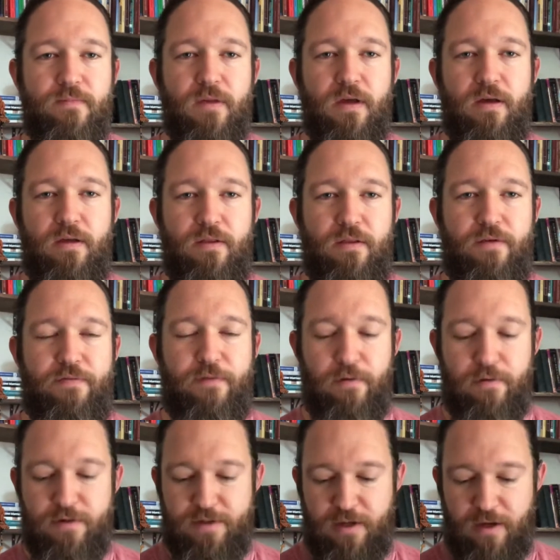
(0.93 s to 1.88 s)
The
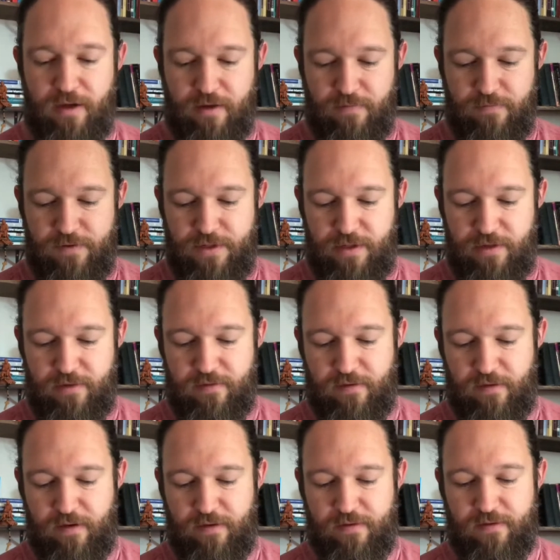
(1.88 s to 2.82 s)
first saying of
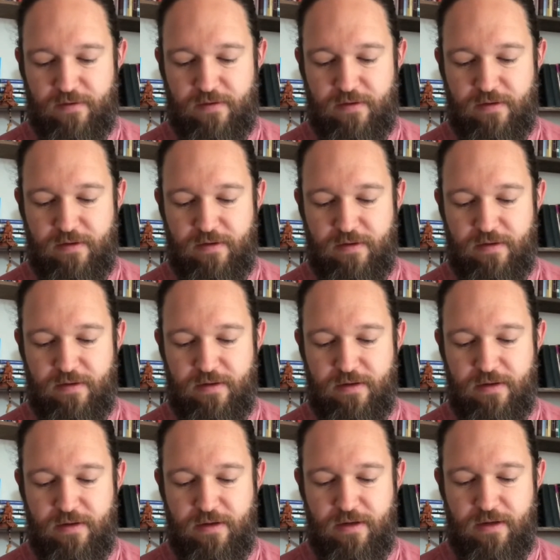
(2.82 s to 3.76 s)
Jesus
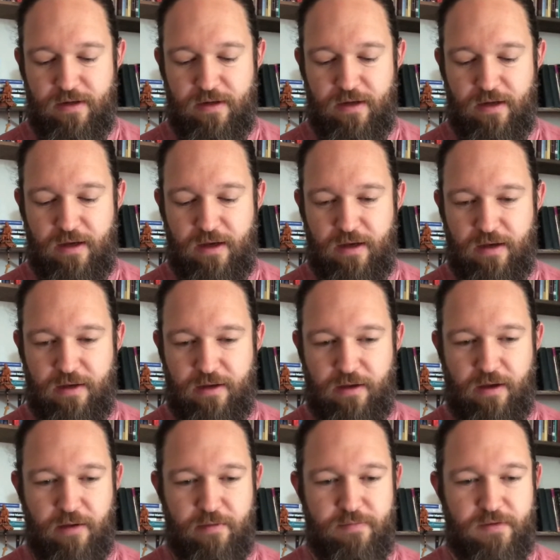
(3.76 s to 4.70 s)

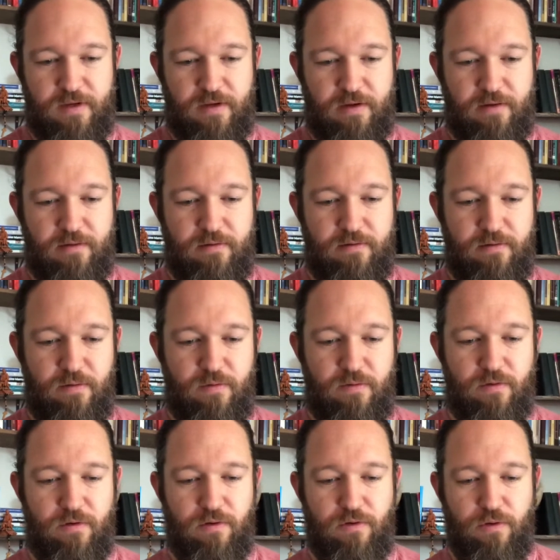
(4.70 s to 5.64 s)
comes in
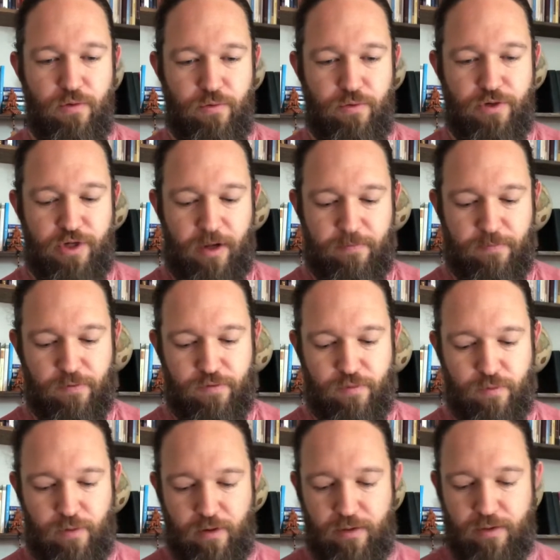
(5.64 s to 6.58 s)
Luke chapter
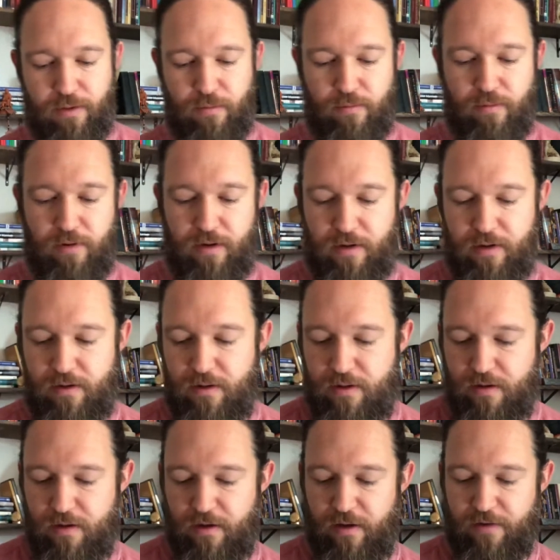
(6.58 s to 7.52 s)
23,
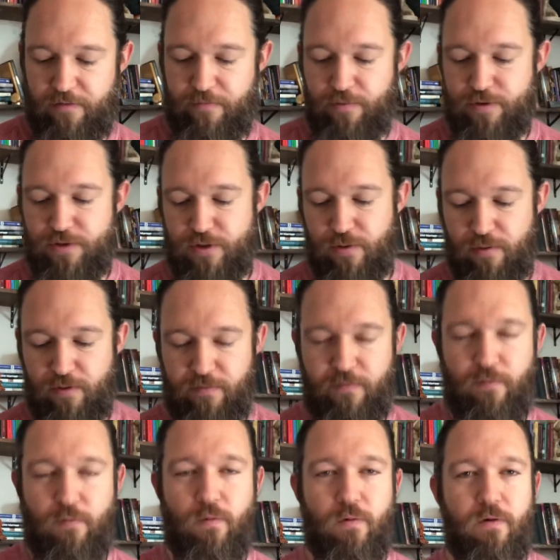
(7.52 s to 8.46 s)
verse
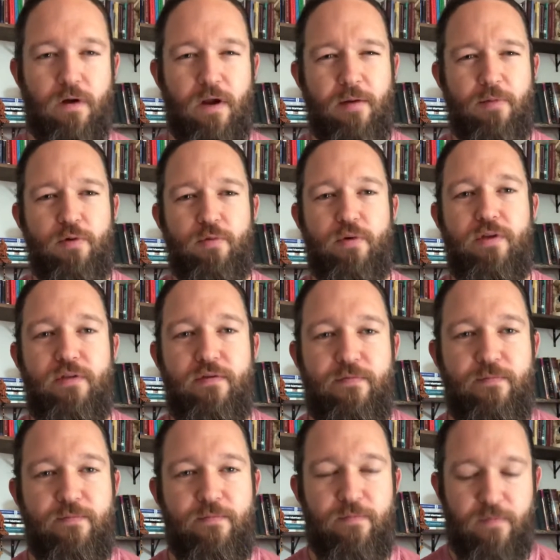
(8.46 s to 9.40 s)
34. I'm going to read the
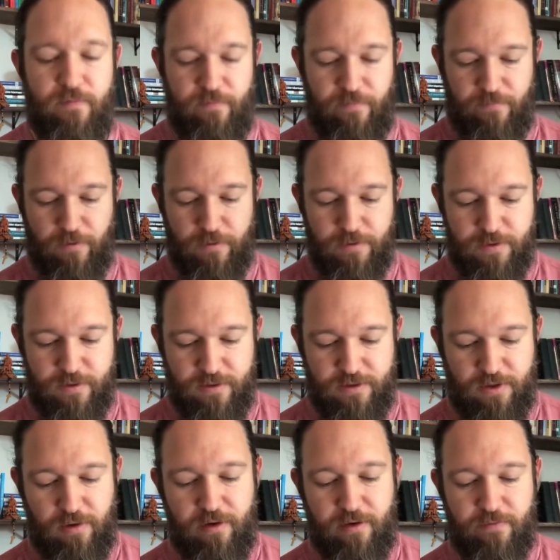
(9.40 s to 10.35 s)
verse,
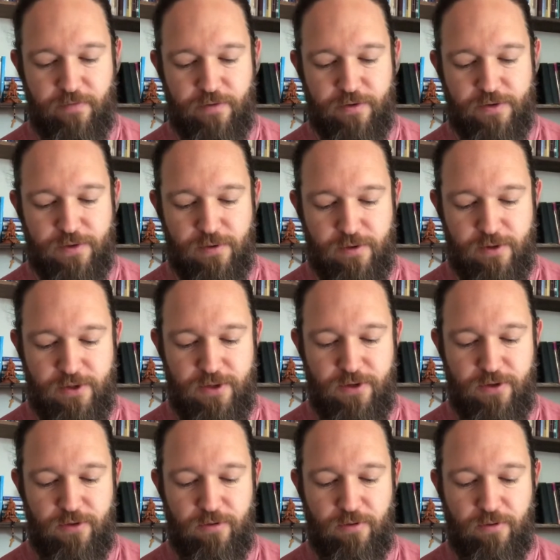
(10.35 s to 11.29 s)
starting in verse
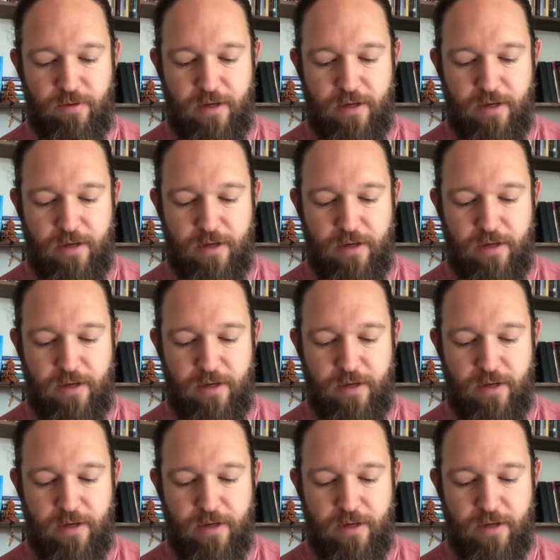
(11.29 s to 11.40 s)
32. It